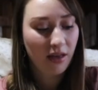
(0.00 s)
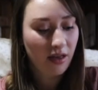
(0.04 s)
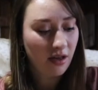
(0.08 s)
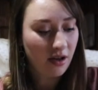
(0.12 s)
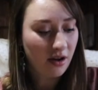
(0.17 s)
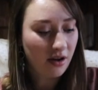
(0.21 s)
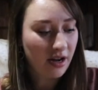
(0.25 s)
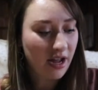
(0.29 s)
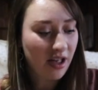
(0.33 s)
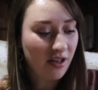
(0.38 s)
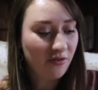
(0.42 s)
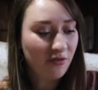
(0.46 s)

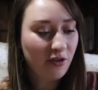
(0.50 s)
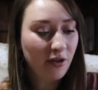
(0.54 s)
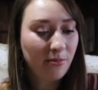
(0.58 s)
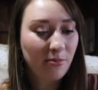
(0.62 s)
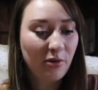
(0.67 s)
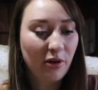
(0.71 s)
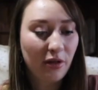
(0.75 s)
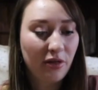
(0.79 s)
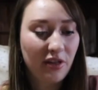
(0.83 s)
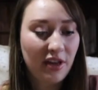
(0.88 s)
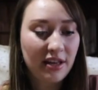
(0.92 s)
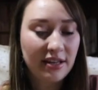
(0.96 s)
Alright, a few
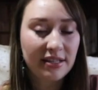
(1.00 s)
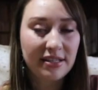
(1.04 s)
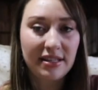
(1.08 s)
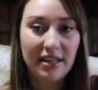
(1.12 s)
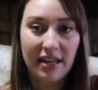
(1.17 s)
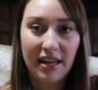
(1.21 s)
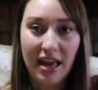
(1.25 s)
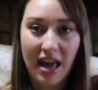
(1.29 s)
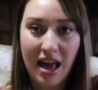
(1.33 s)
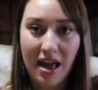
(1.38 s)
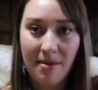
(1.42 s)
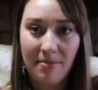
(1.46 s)
more things
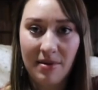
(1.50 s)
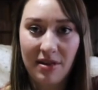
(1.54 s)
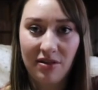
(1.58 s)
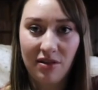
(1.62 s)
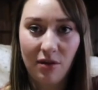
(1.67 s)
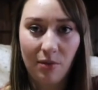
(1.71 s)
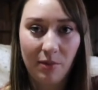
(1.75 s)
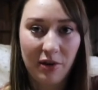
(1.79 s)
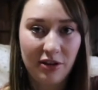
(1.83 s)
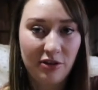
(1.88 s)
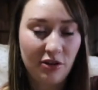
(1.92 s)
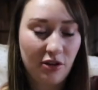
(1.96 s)
that came in
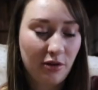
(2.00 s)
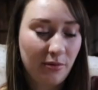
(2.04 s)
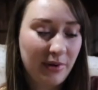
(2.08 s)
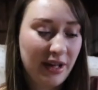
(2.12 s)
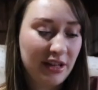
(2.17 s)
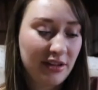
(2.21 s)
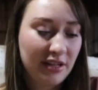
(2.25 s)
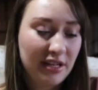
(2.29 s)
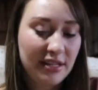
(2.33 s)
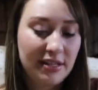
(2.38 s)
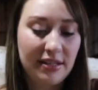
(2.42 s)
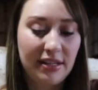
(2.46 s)
the winter
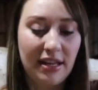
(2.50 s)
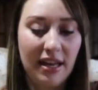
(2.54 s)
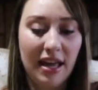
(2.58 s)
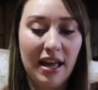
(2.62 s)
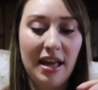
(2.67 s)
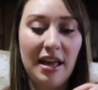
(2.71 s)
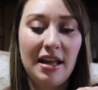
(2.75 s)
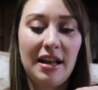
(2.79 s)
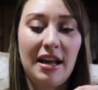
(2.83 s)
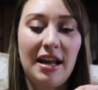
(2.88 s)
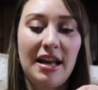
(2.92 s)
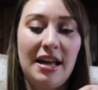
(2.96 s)
wellness
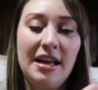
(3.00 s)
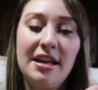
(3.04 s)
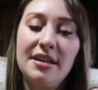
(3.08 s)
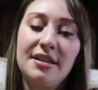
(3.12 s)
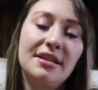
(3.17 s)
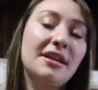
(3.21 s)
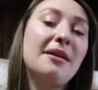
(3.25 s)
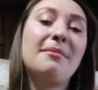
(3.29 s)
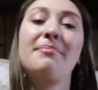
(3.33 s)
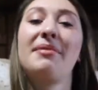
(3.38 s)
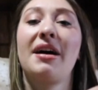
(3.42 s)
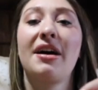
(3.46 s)
kit
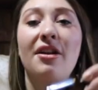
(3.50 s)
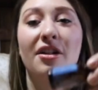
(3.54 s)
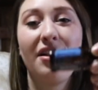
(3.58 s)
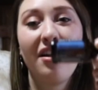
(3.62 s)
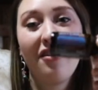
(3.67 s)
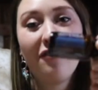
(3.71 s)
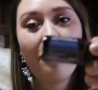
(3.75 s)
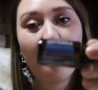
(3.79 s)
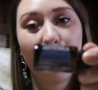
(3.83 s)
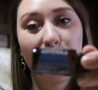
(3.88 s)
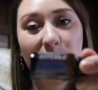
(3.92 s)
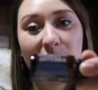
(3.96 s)
is a bottle of